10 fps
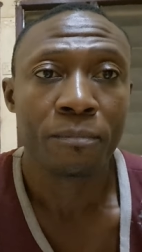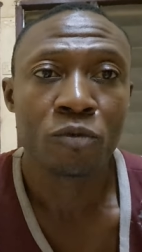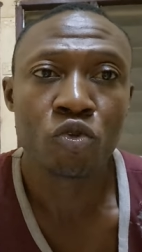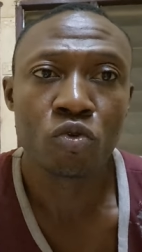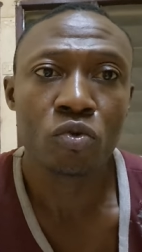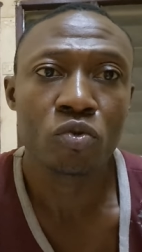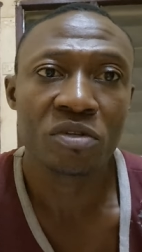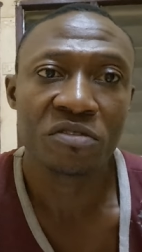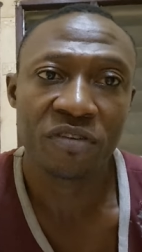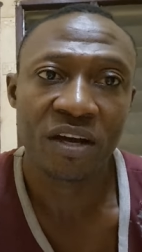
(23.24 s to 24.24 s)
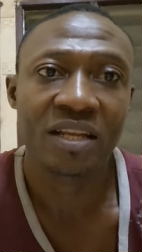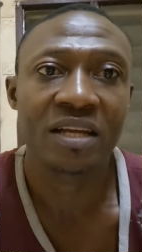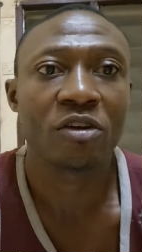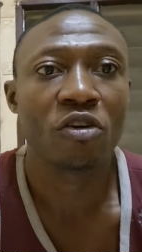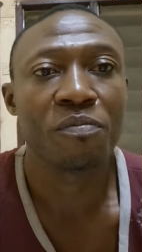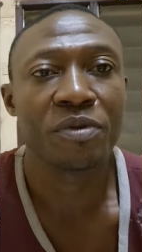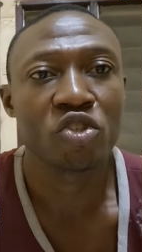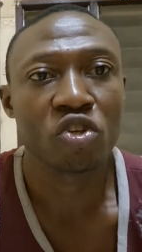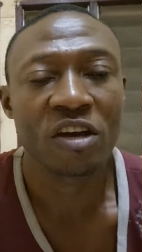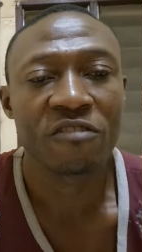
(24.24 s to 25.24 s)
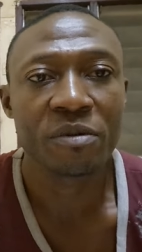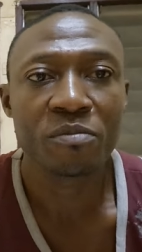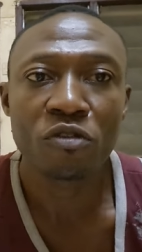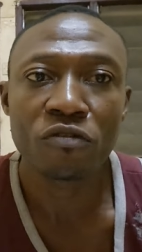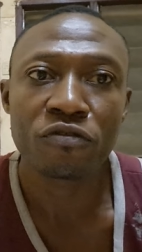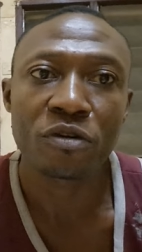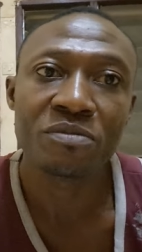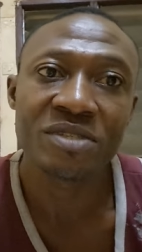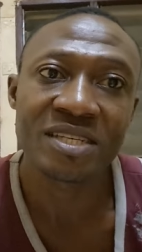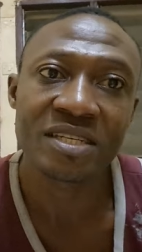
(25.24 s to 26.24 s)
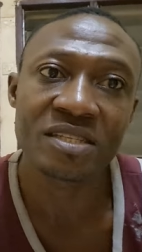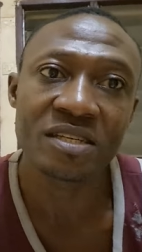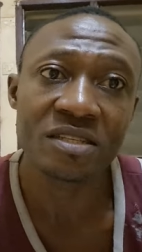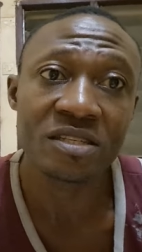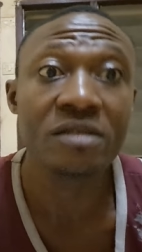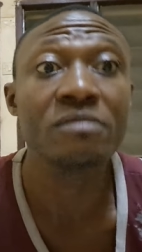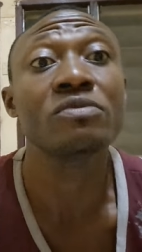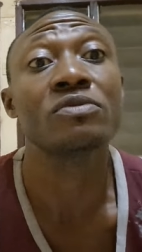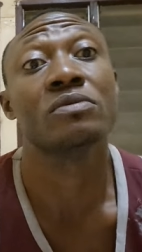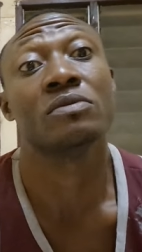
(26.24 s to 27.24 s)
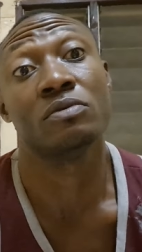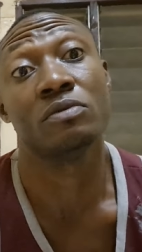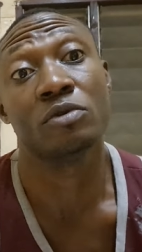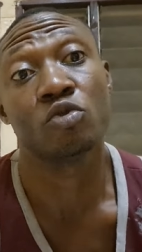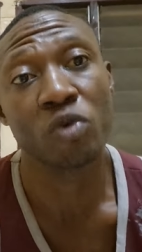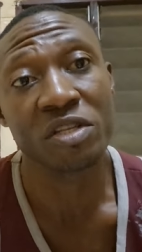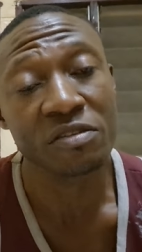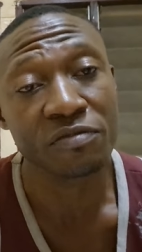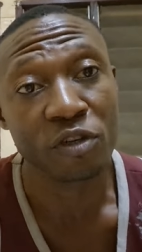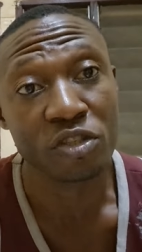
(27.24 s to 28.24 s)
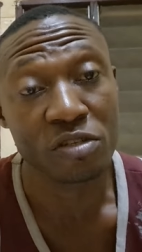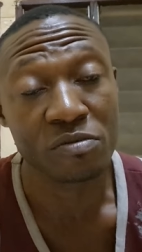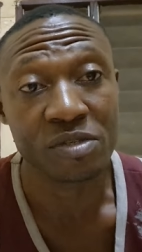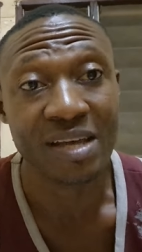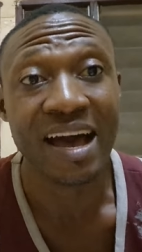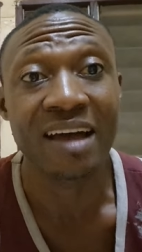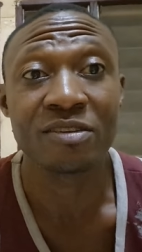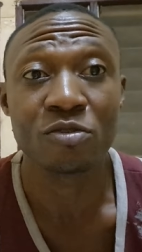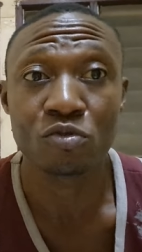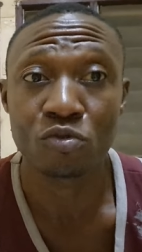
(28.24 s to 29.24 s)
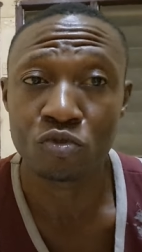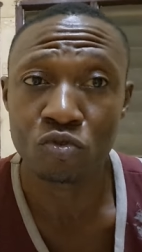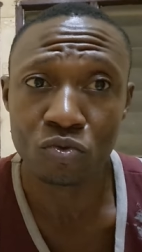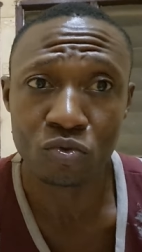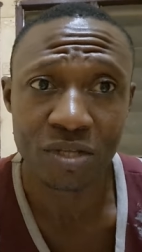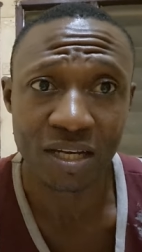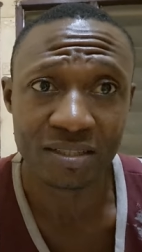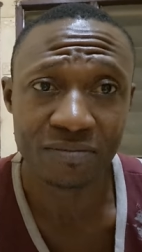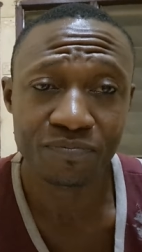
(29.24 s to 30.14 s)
Due to the fact that the competition have been moved from 16 teams to 24 teams, and due to that